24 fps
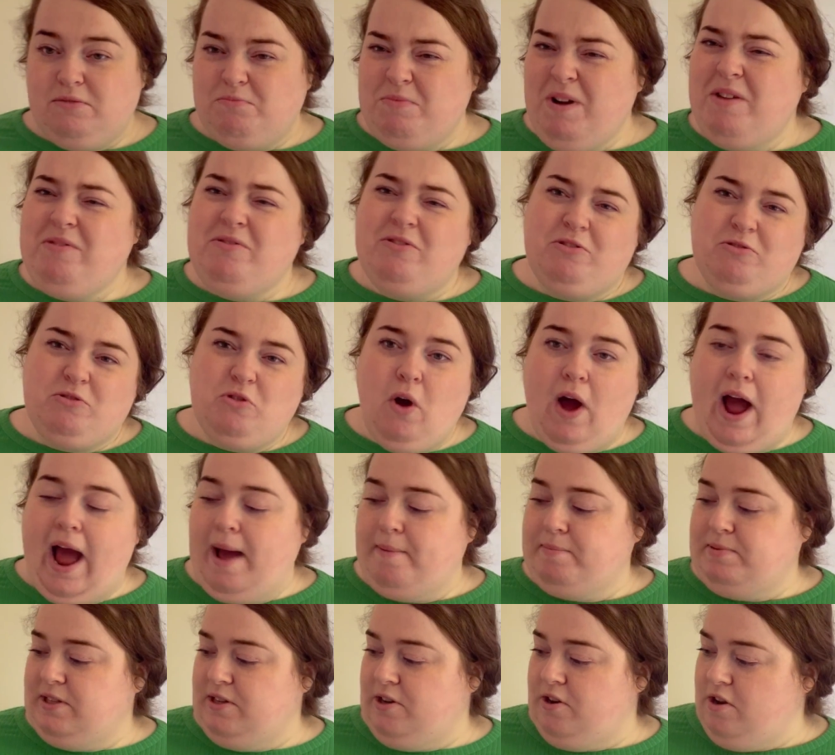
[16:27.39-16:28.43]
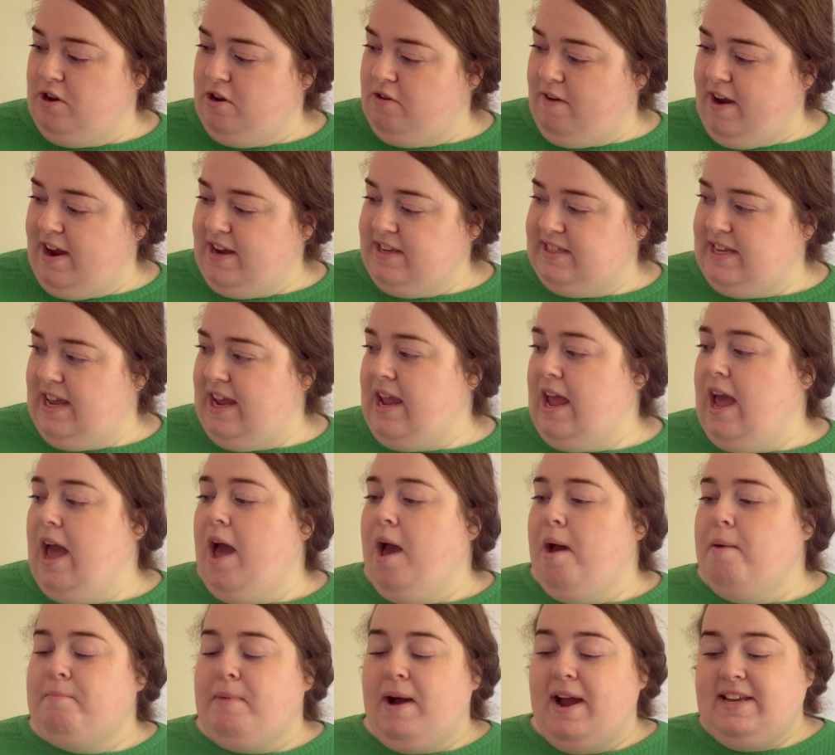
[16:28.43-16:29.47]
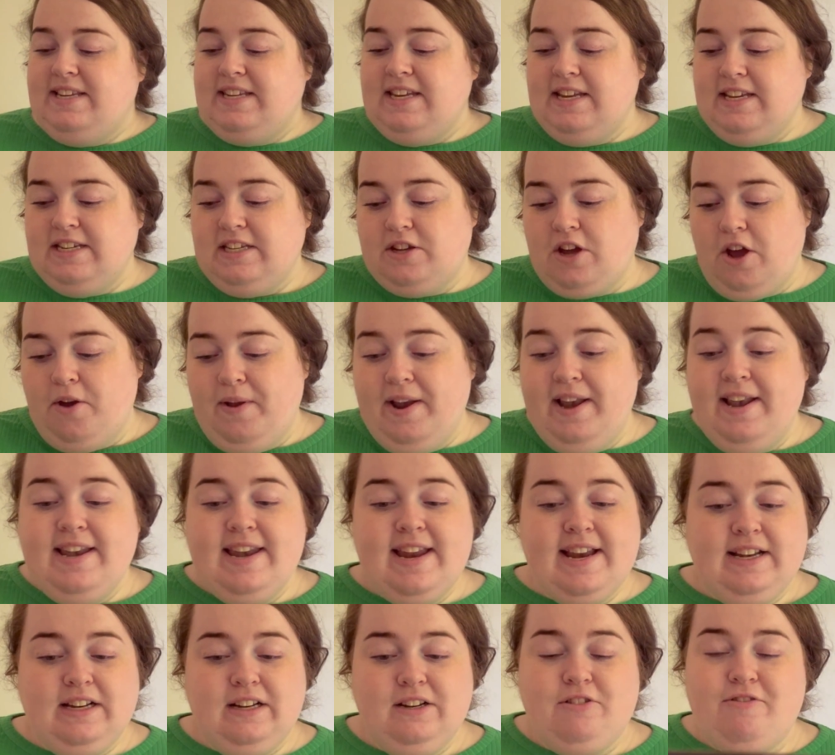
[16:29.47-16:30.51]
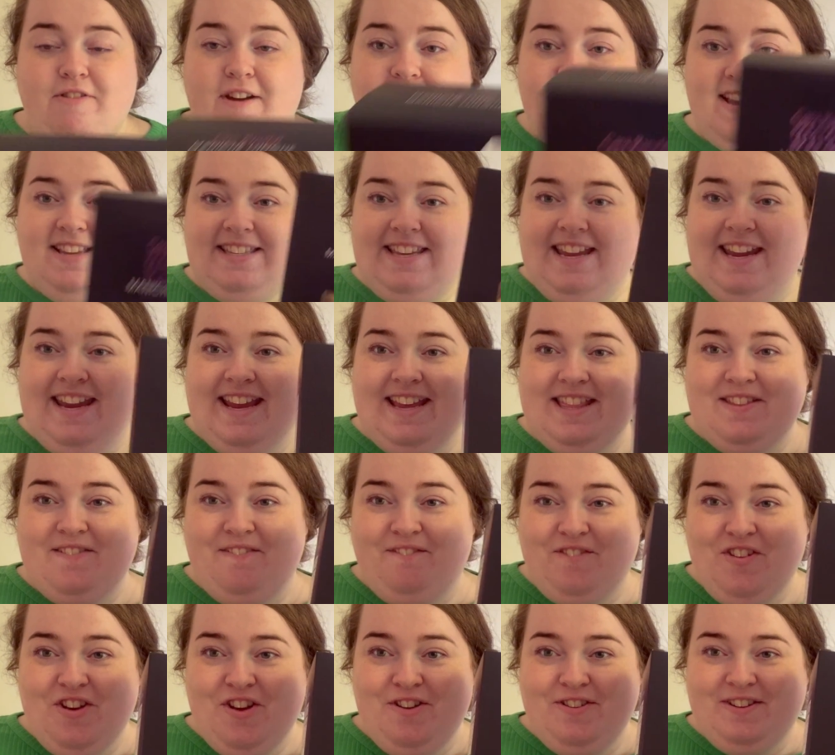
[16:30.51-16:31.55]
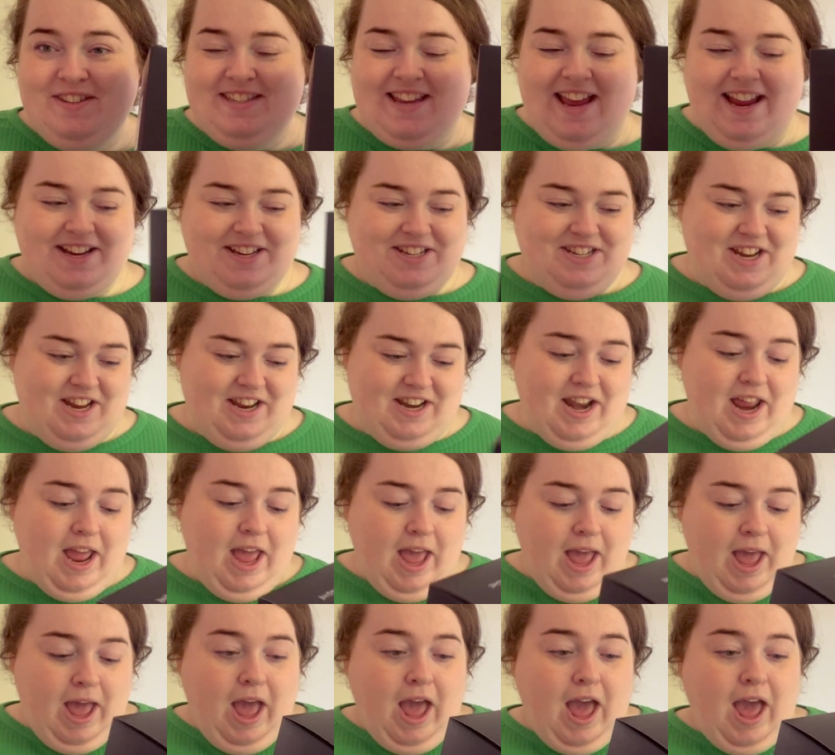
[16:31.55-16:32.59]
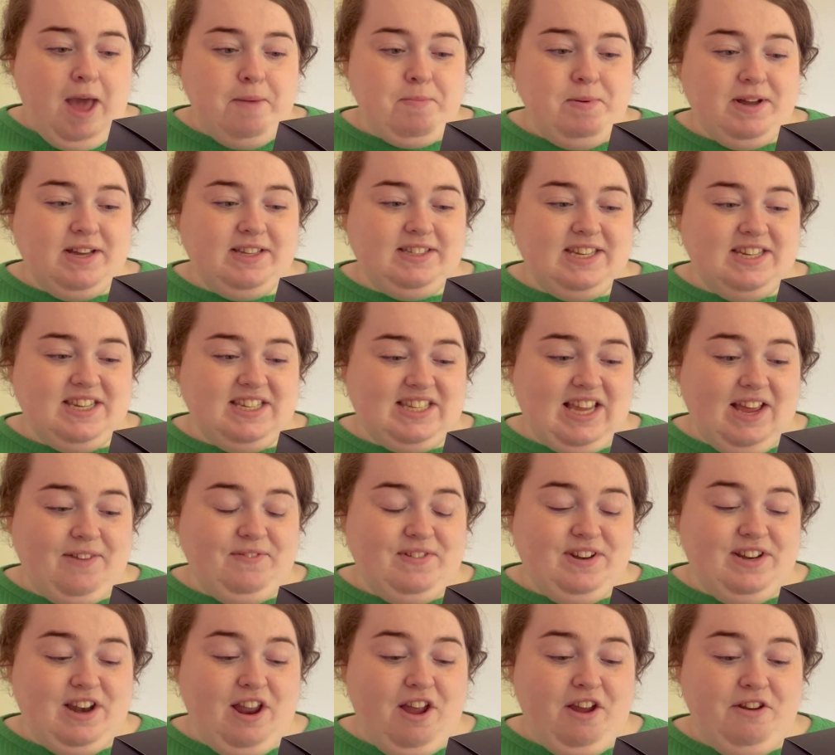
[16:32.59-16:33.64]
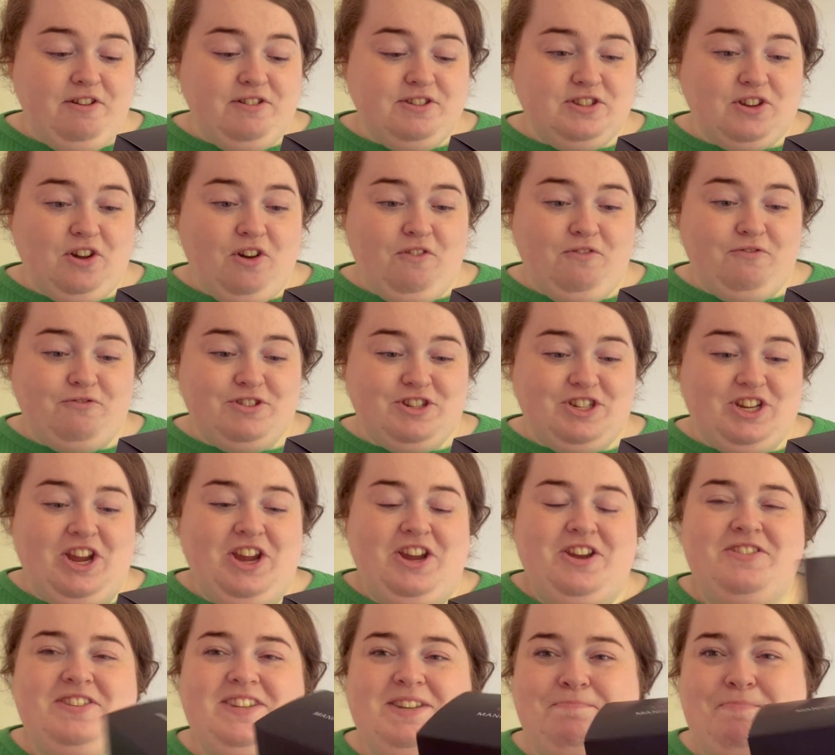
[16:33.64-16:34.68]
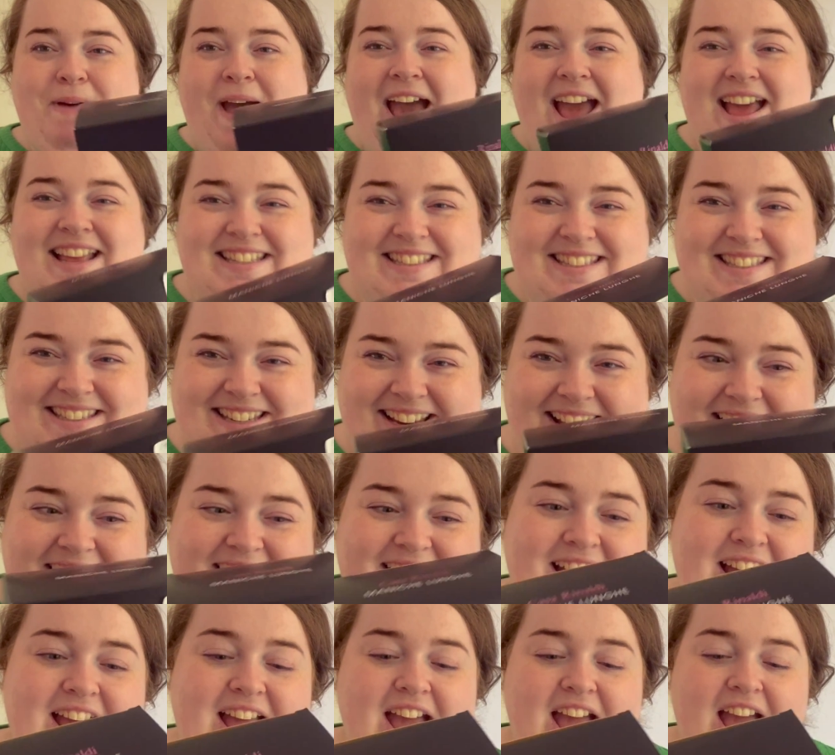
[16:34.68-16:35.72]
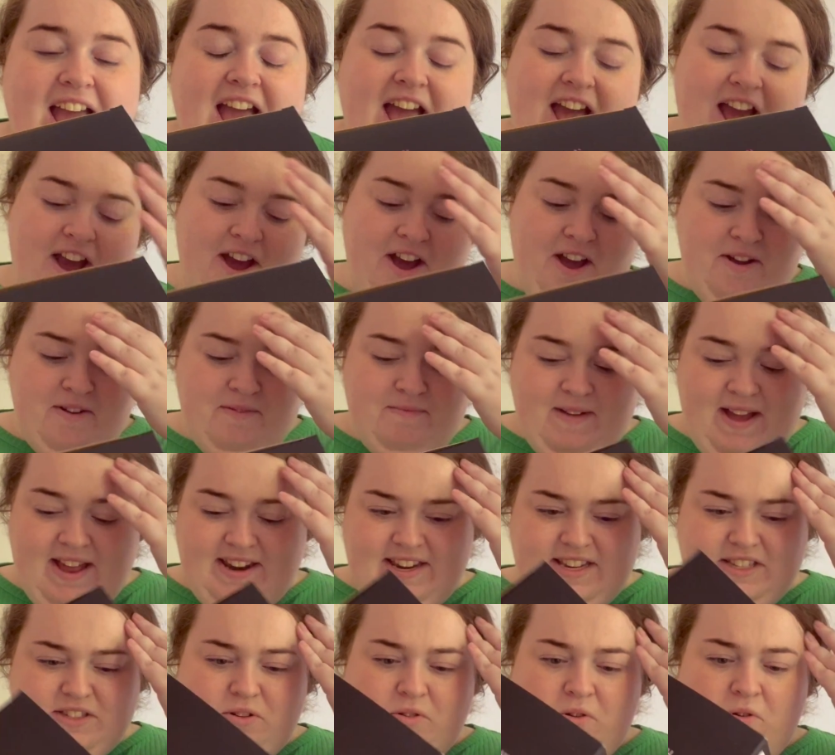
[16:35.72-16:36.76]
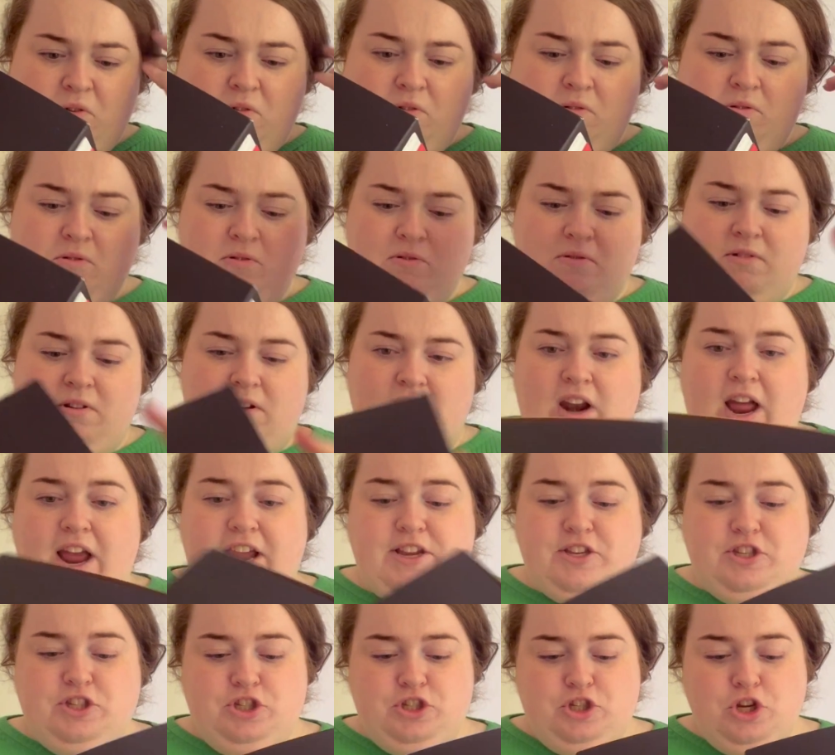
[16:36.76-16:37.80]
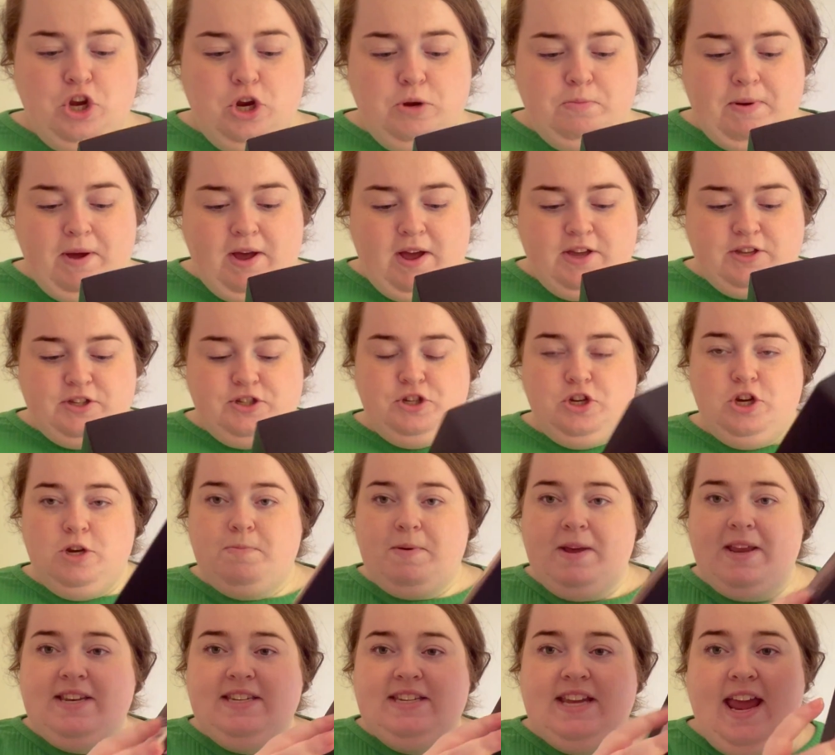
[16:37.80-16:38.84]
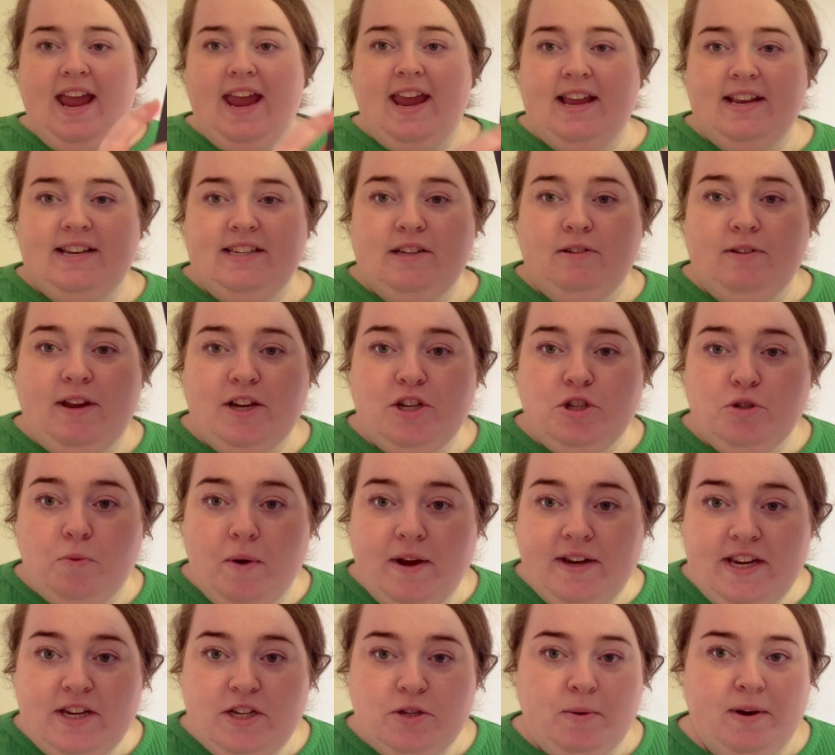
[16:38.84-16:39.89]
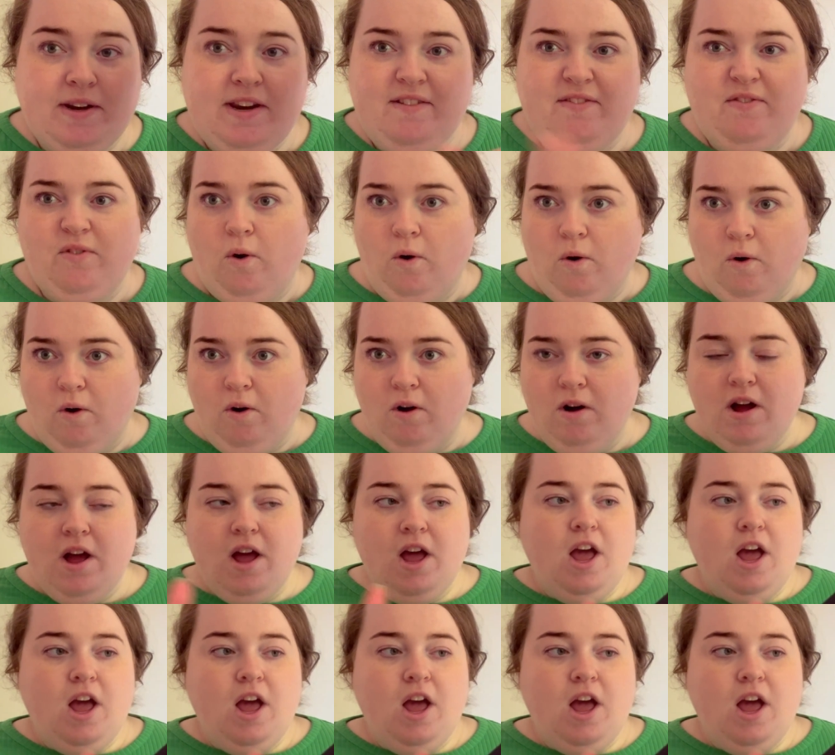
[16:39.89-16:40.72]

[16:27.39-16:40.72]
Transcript: well, not absolutely crazy, but I did go a little crazy in the food section, because I just have loads of reduced pasta, and it's all like super in date until like 2024.